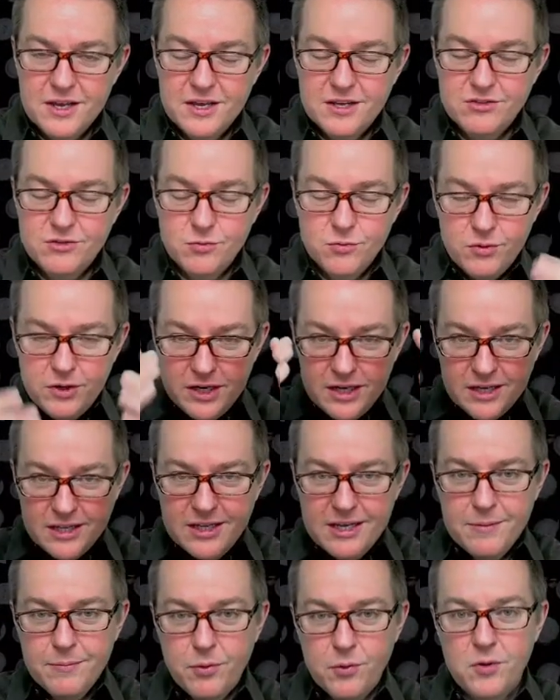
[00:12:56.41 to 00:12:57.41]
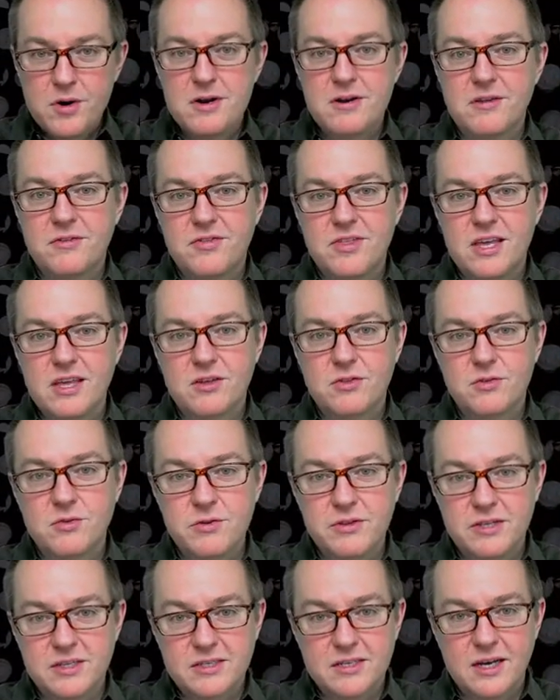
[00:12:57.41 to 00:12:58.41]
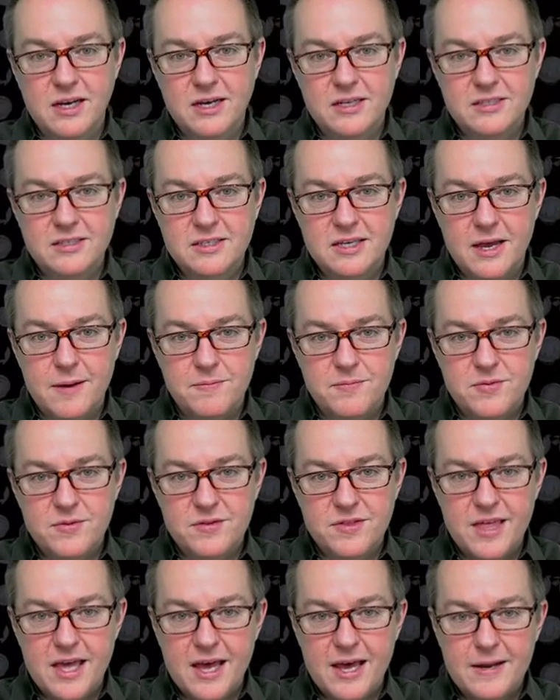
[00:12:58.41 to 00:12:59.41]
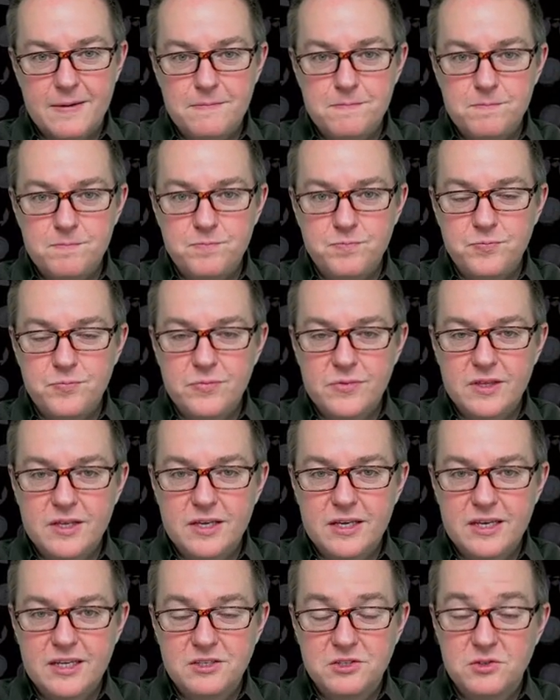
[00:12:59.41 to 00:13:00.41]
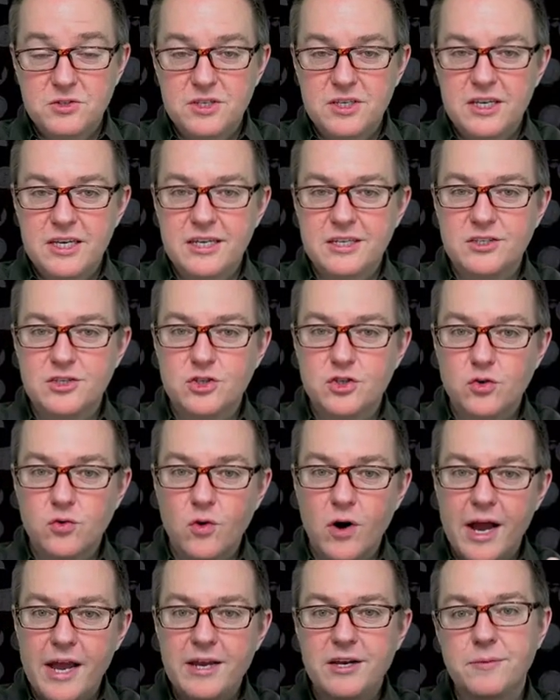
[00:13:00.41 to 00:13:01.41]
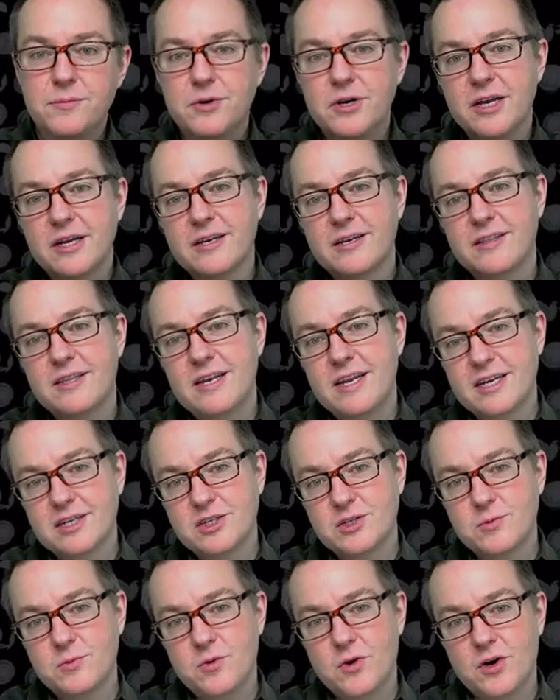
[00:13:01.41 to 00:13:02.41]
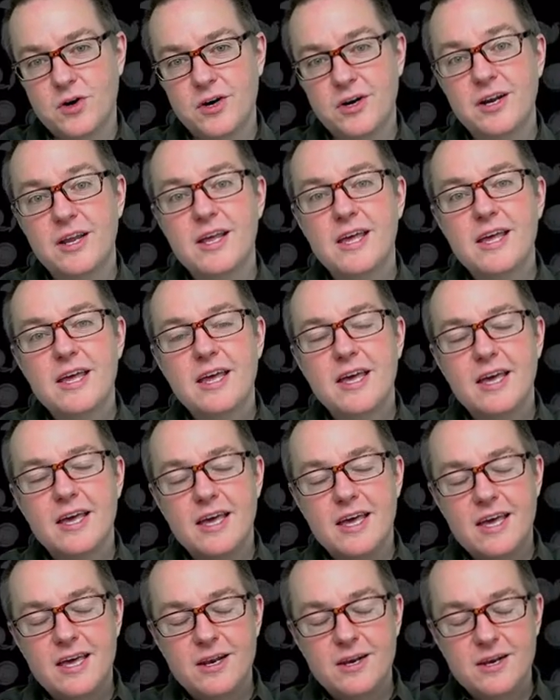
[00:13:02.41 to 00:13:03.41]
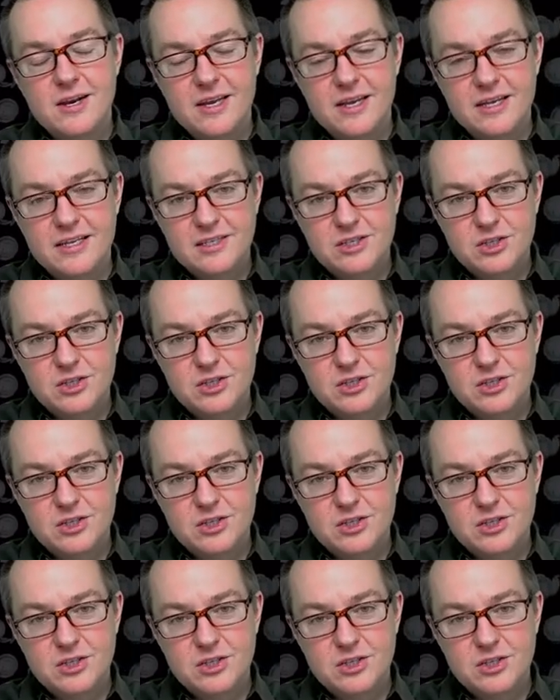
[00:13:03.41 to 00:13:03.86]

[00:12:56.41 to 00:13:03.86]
it's really important to think through this concept that it's trying to predict the next word, and it's